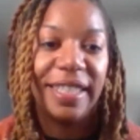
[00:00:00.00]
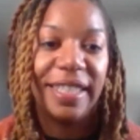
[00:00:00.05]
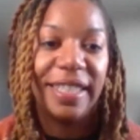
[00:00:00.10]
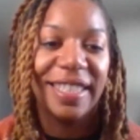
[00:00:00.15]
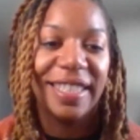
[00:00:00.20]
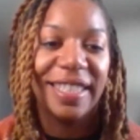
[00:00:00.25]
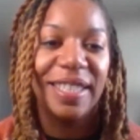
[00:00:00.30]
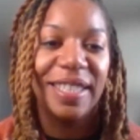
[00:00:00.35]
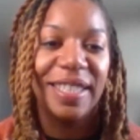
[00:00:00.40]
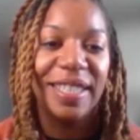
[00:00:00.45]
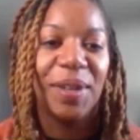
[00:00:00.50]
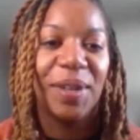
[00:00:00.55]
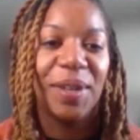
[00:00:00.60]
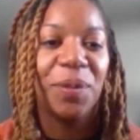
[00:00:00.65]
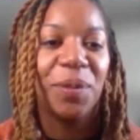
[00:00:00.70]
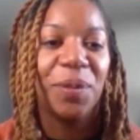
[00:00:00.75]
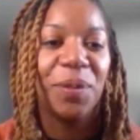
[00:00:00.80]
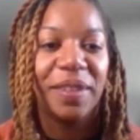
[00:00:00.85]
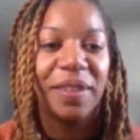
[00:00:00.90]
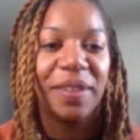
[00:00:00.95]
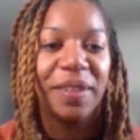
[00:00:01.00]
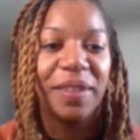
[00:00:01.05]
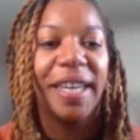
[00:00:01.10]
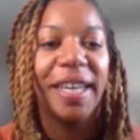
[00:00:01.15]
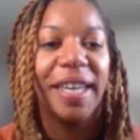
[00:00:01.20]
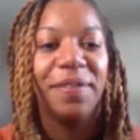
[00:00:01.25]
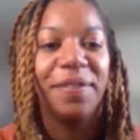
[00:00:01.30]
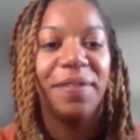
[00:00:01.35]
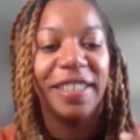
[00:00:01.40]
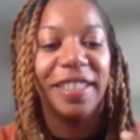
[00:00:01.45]
So I feel
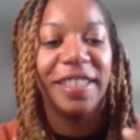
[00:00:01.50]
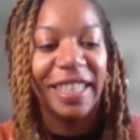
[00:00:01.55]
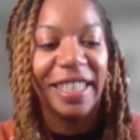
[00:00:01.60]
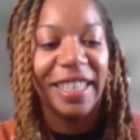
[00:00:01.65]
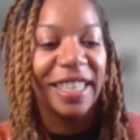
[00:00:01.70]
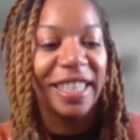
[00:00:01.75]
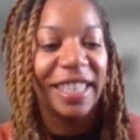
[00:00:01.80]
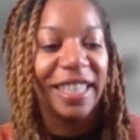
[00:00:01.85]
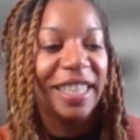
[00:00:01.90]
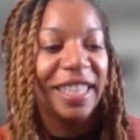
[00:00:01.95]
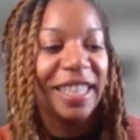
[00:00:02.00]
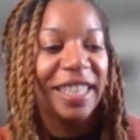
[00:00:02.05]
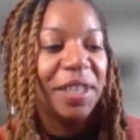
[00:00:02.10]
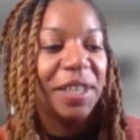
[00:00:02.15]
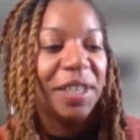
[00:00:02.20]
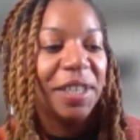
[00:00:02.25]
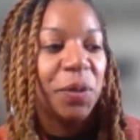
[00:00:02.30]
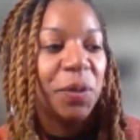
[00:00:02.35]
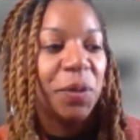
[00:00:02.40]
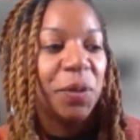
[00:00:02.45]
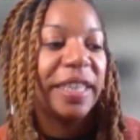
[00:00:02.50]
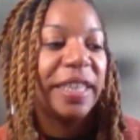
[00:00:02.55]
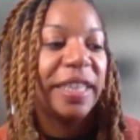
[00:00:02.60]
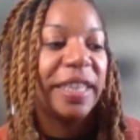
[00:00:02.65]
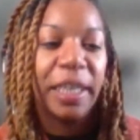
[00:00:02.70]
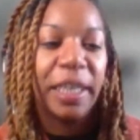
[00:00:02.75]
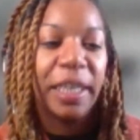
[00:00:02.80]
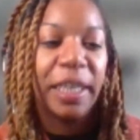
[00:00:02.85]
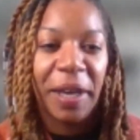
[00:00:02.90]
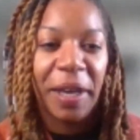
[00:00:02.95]
like we think
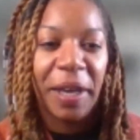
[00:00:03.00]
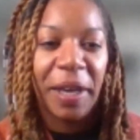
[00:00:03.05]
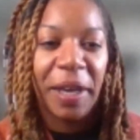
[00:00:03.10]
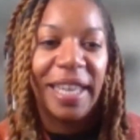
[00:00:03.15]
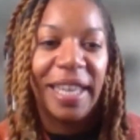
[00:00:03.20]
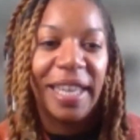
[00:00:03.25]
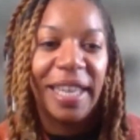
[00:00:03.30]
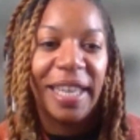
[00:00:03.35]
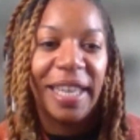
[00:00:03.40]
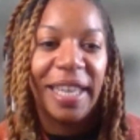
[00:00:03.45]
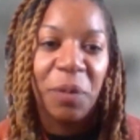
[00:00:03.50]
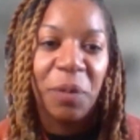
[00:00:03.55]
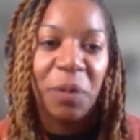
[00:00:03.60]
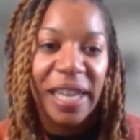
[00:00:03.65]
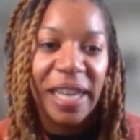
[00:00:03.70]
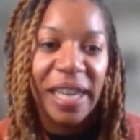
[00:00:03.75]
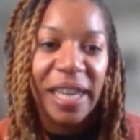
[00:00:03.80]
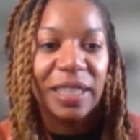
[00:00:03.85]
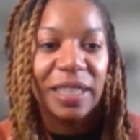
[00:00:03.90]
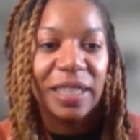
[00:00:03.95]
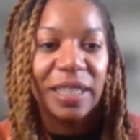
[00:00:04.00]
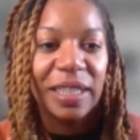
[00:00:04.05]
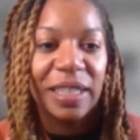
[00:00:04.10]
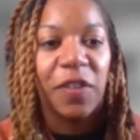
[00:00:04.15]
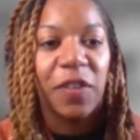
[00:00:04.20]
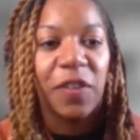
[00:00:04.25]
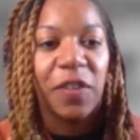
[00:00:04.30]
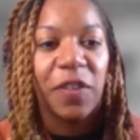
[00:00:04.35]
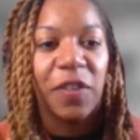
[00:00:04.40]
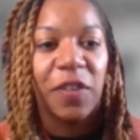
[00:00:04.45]
about that in some ways as far as
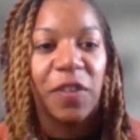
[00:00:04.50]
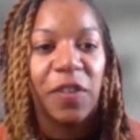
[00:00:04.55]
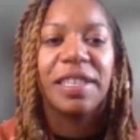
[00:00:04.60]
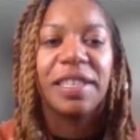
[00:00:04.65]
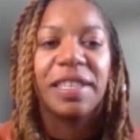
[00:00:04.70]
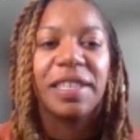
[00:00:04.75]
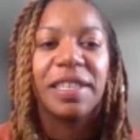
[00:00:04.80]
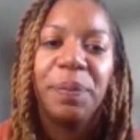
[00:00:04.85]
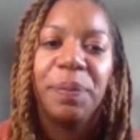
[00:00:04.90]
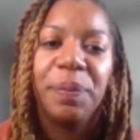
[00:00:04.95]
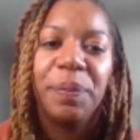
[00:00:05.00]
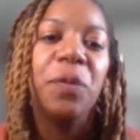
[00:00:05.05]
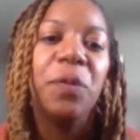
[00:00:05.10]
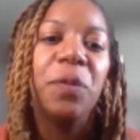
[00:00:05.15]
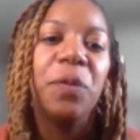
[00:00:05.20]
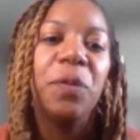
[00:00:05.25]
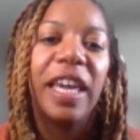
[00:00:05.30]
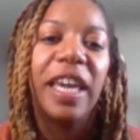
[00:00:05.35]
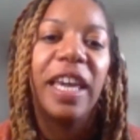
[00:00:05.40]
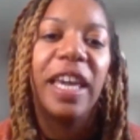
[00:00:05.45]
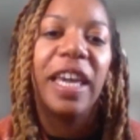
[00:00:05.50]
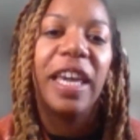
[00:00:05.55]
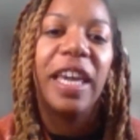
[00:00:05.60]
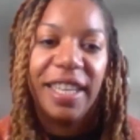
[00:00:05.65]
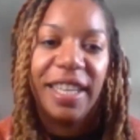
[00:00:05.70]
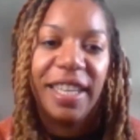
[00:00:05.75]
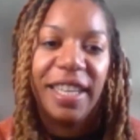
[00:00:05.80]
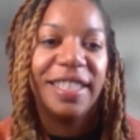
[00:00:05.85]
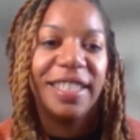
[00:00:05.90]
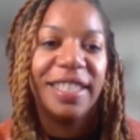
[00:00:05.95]
like moving and
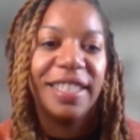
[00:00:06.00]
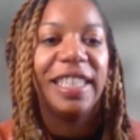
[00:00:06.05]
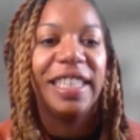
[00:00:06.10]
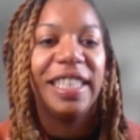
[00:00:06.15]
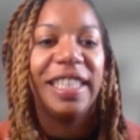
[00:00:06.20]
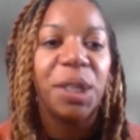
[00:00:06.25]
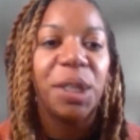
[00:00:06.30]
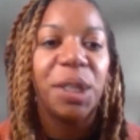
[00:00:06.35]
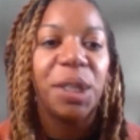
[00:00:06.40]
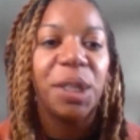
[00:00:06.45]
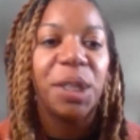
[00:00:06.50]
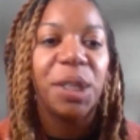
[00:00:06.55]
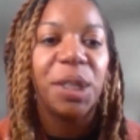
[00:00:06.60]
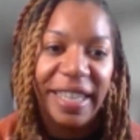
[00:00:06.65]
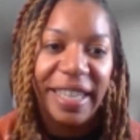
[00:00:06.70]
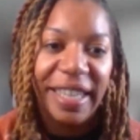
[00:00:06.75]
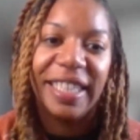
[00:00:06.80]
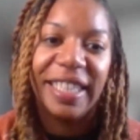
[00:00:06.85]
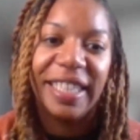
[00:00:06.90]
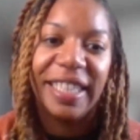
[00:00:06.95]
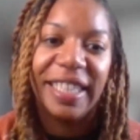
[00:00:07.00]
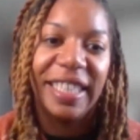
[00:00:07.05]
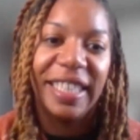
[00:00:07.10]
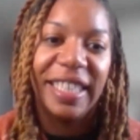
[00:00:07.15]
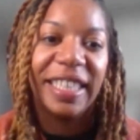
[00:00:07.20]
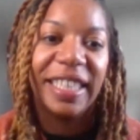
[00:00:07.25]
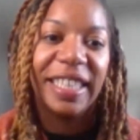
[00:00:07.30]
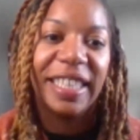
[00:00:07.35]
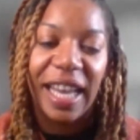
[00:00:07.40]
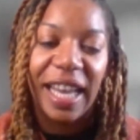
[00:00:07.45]
eating right and things like
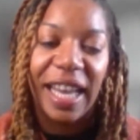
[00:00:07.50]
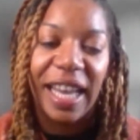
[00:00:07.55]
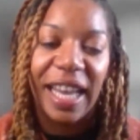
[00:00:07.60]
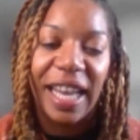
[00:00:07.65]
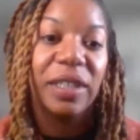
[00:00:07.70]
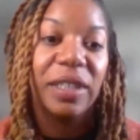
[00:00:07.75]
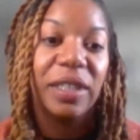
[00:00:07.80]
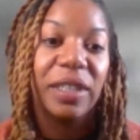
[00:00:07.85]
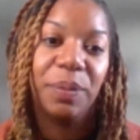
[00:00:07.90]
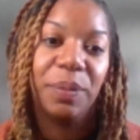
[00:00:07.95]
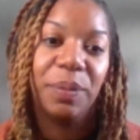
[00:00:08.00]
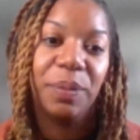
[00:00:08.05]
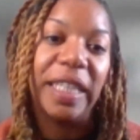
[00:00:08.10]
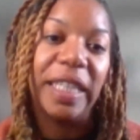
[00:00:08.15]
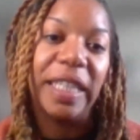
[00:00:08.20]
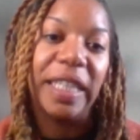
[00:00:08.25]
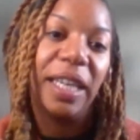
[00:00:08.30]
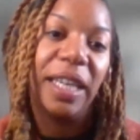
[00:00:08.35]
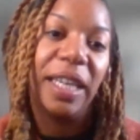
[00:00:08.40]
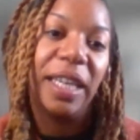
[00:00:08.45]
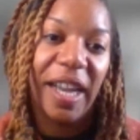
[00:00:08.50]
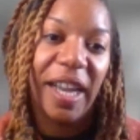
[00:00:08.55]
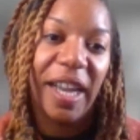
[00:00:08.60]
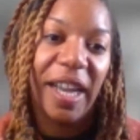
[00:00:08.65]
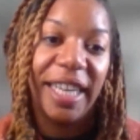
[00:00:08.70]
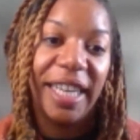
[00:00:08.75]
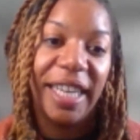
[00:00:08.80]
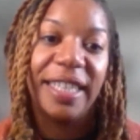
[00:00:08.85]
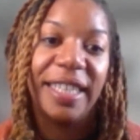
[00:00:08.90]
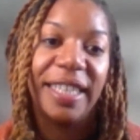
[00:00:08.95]
that, but like breathing right
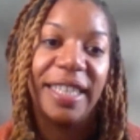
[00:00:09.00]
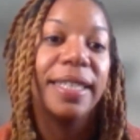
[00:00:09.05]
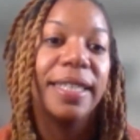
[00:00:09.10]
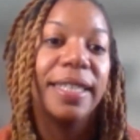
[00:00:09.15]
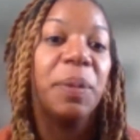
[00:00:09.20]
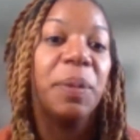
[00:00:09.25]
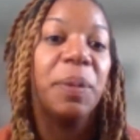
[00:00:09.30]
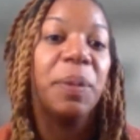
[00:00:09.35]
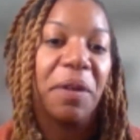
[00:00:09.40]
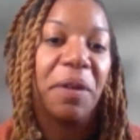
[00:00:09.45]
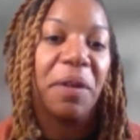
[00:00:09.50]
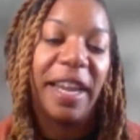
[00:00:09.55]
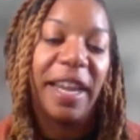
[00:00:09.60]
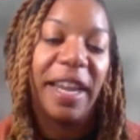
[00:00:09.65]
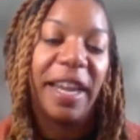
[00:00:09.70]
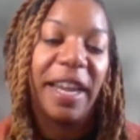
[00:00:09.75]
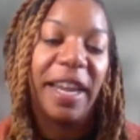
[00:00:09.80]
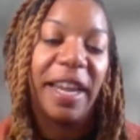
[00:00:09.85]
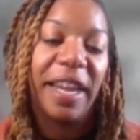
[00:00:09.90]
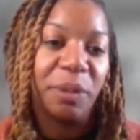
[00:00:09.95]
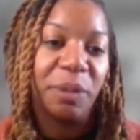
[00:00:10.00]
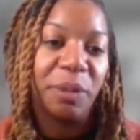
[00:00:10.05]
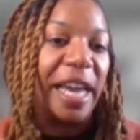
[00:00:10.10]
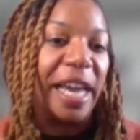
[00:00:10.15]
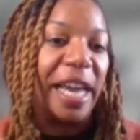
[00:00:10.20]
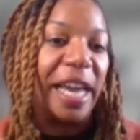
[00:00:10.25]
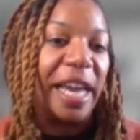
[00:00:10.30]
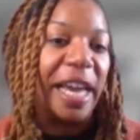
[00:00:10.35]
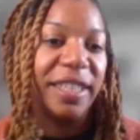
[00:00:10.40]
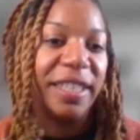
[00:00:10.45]
and sleeping right should be added
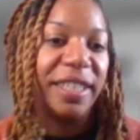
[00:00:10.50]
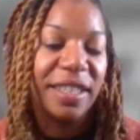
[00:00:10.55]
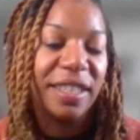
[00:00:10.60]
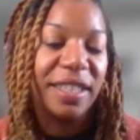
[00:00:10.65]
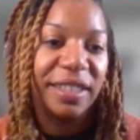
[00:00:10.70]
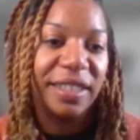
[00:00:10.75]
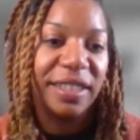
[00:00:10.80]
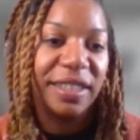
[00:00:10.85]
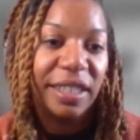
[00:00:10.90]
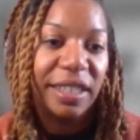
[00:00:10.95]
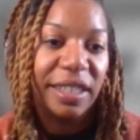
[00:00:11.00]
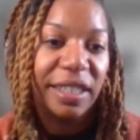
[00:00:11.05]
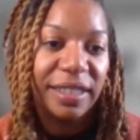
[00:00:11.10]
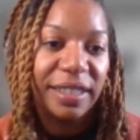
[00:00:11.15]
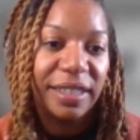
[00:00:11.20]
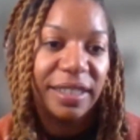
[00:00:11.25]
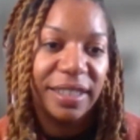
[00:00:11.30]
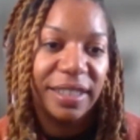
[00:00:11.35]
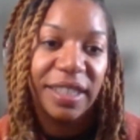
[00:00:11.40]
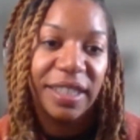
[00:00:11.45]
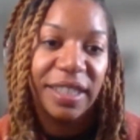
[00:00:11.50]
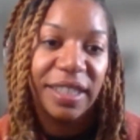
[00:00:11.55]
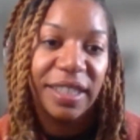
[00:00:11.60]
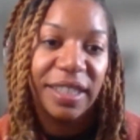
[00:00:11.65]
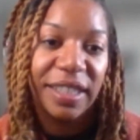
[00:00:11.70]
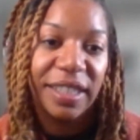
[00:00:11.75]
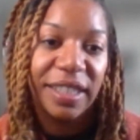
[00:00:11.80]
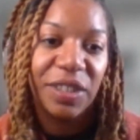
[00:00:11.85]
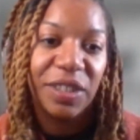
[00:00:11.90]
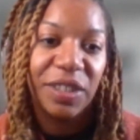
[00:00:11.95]
to that list, because those
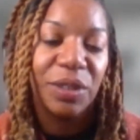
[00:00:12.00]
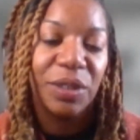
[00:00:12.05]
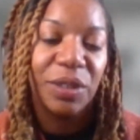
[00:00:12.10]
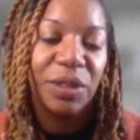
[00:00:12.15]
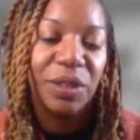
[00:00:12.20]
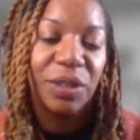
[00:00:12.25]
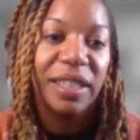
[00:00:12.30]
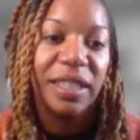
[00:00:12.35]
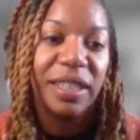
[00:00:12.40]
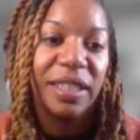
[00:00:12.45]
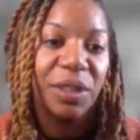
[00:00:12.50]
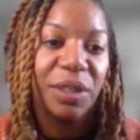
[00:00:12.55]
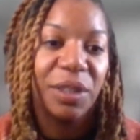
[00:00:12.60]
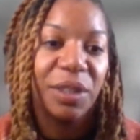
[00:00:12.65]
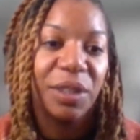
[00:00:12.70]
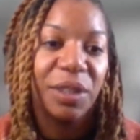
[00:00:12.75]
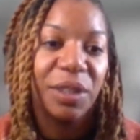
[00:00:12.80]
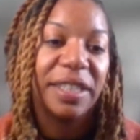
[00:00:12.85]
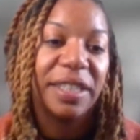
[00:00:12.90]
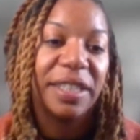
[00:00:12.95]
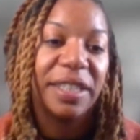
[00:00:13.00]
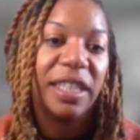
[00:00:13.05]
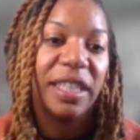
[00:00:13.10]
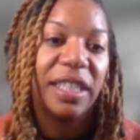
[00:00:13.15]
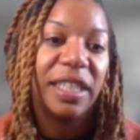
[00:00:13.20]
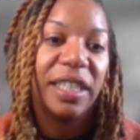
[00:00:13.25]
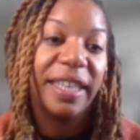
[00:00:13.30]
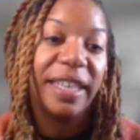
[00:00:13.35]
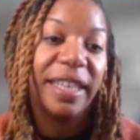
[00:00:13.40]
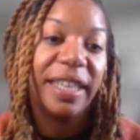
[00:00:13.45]
are two things that are really, I
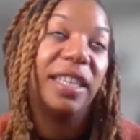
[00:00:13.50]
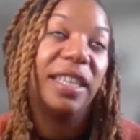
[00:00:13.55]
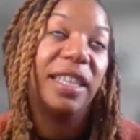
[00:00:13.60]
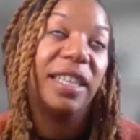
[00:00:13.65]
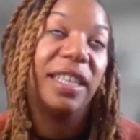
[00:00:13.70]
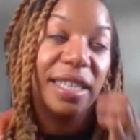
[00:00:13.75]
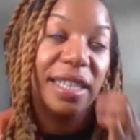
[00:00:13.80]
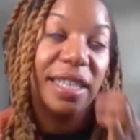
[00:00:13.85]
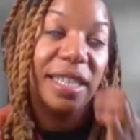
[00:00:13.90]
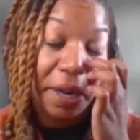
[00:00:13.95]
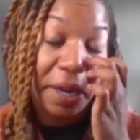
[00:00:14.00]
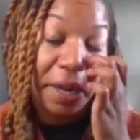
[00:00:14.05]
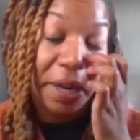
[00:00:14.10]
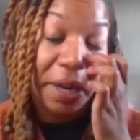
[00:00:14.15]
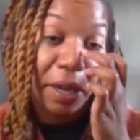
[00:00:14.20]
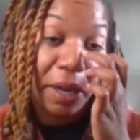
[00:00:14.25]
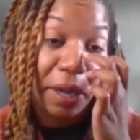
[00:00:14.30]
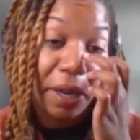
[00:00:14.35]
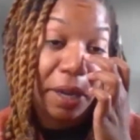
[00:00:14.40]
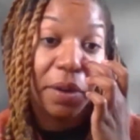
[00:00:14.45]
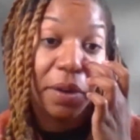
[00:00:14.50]
think, necessary for,